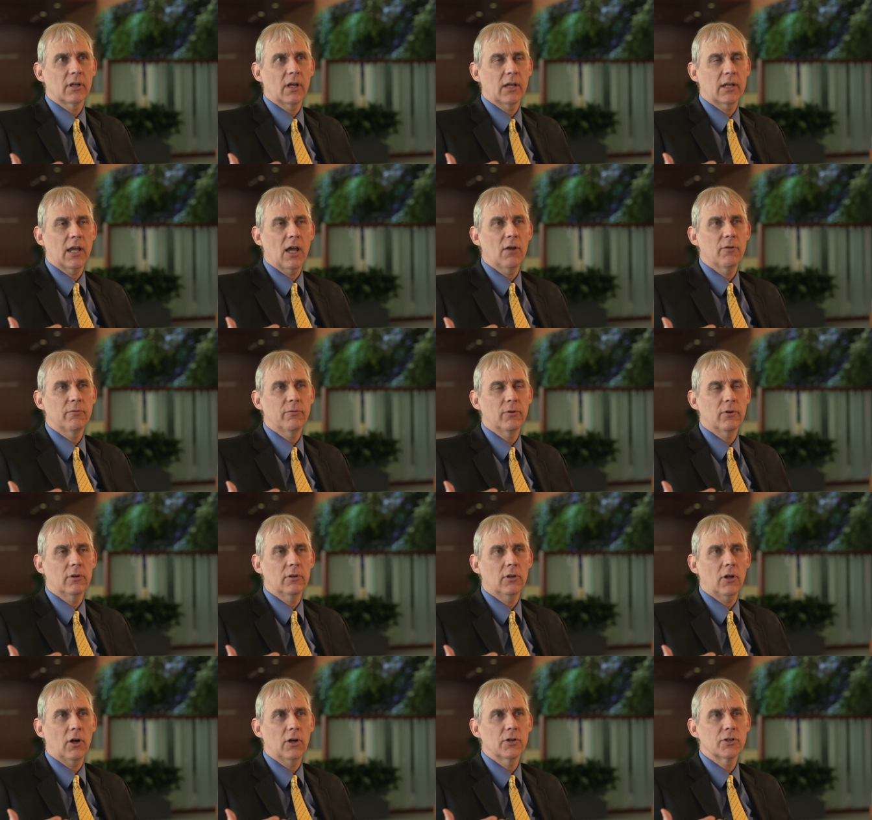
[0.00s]
account for a
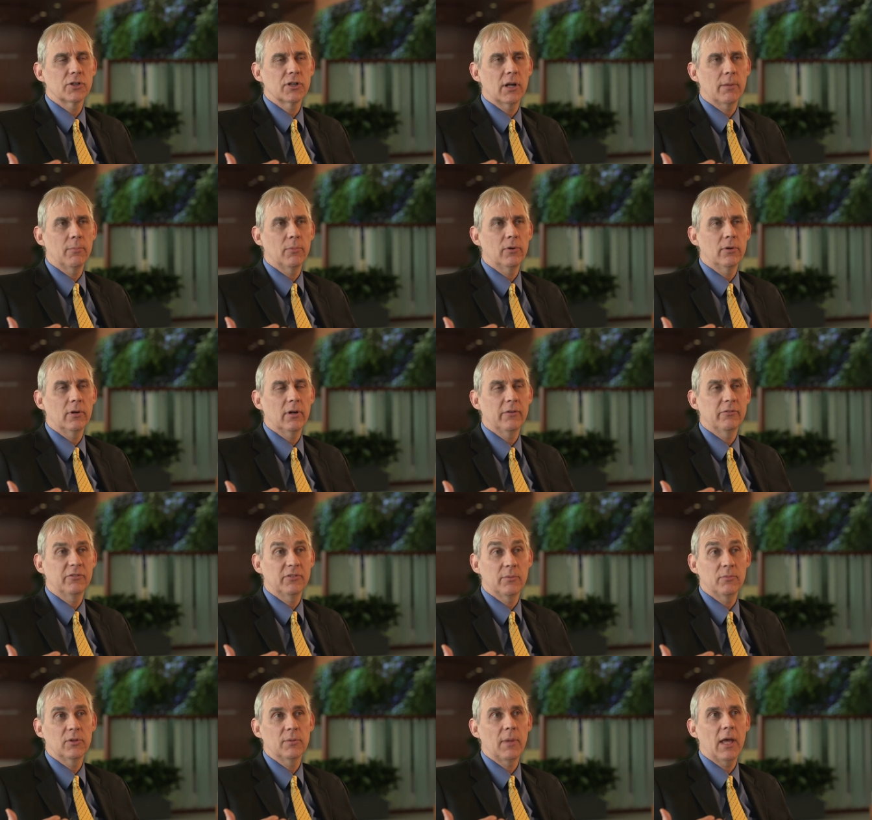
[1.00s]
large number of
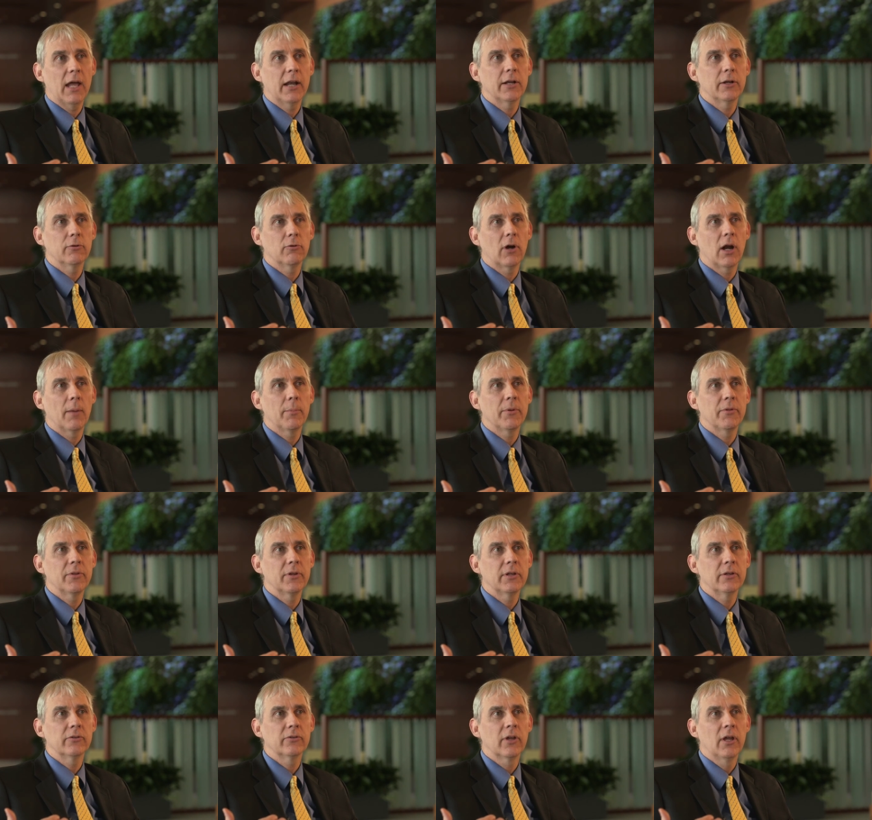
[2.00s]
symptomatic
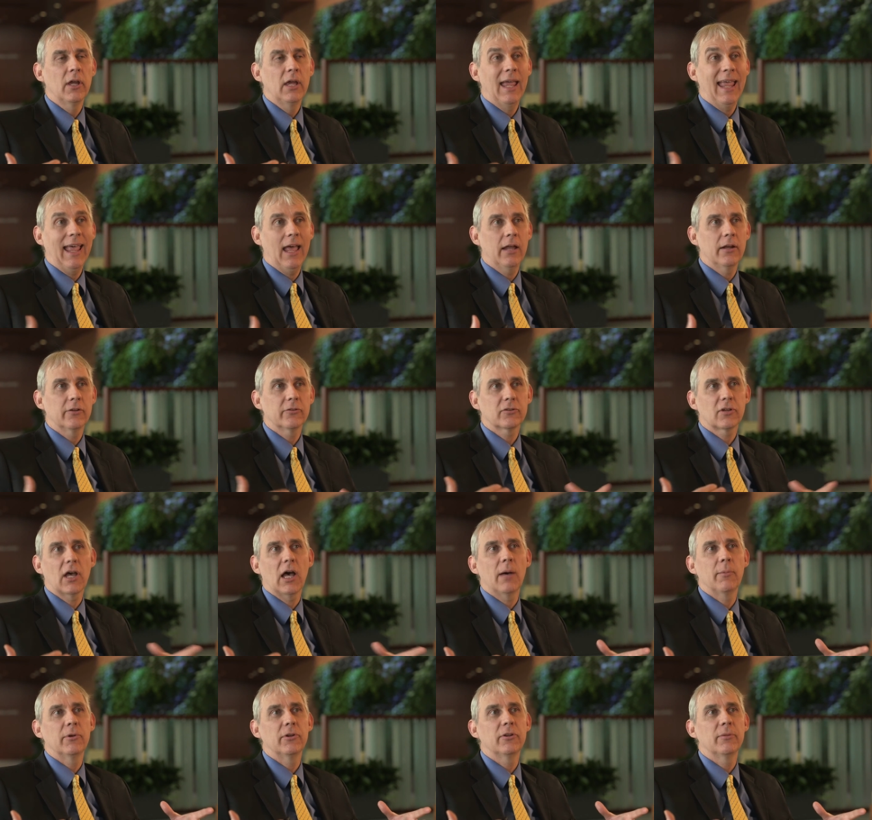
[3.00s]
neuropathies, and it's
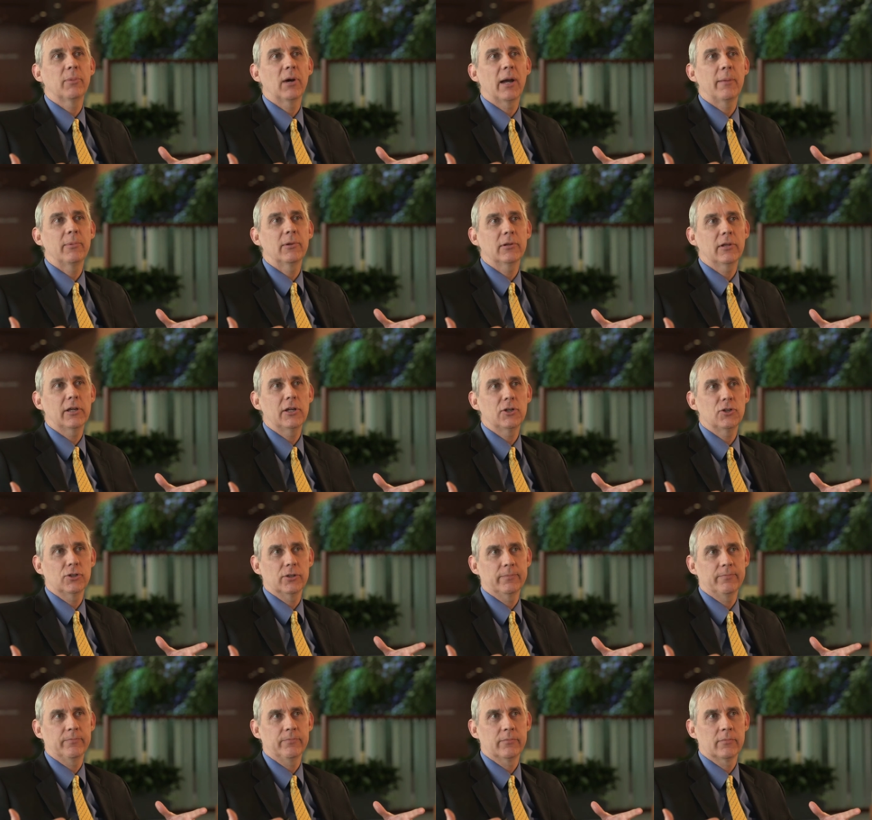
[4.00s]
common in the
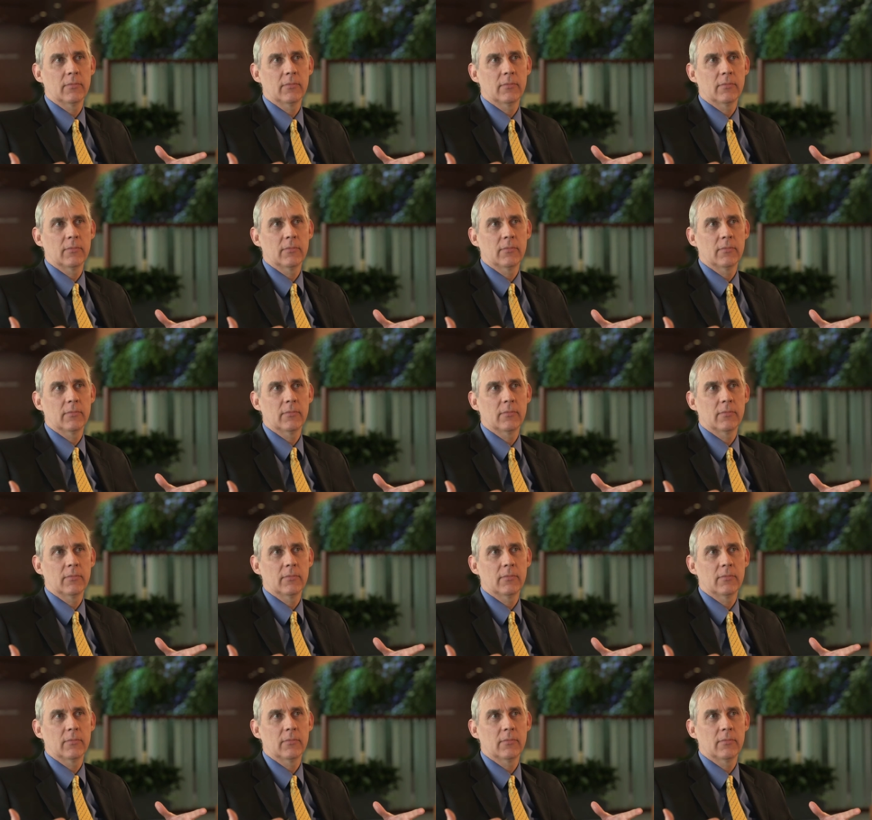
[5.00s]
population.